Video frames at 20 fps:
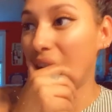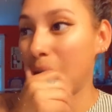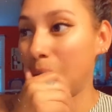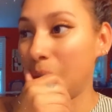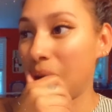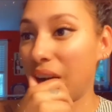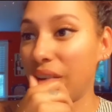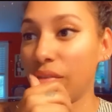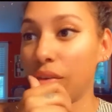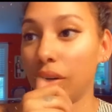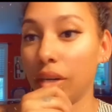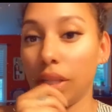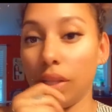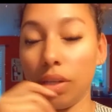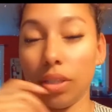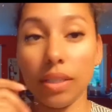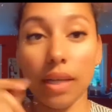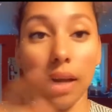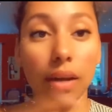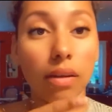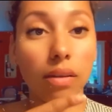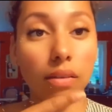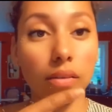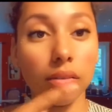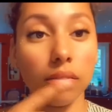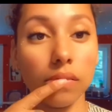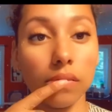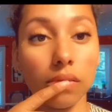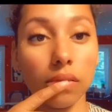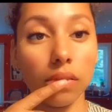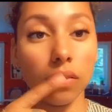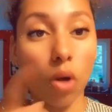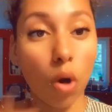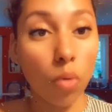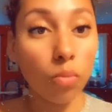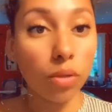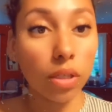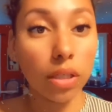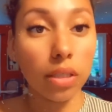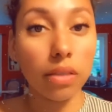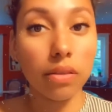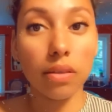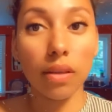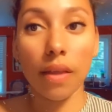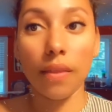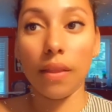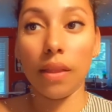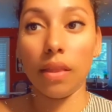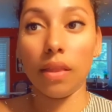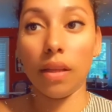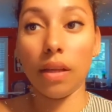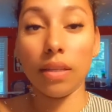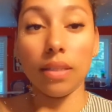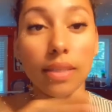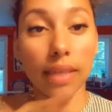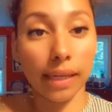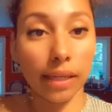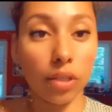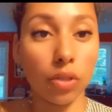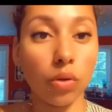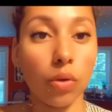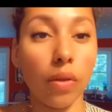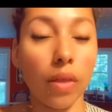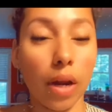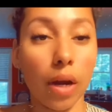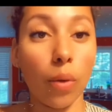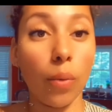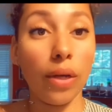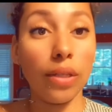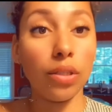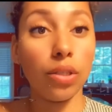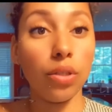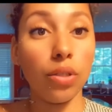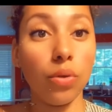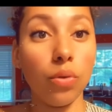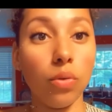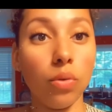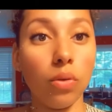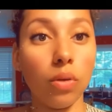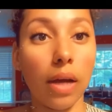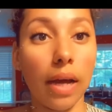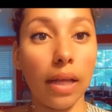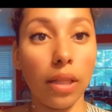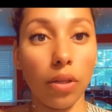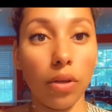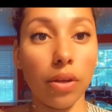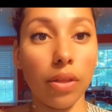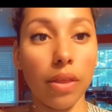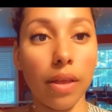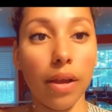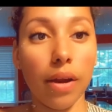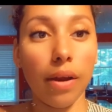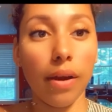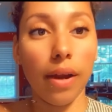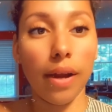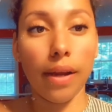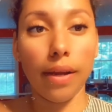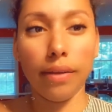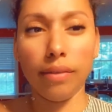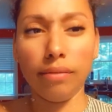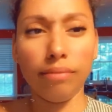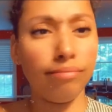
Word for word: I've already looked at Home Goods, and then the second store that I went to, I looked there and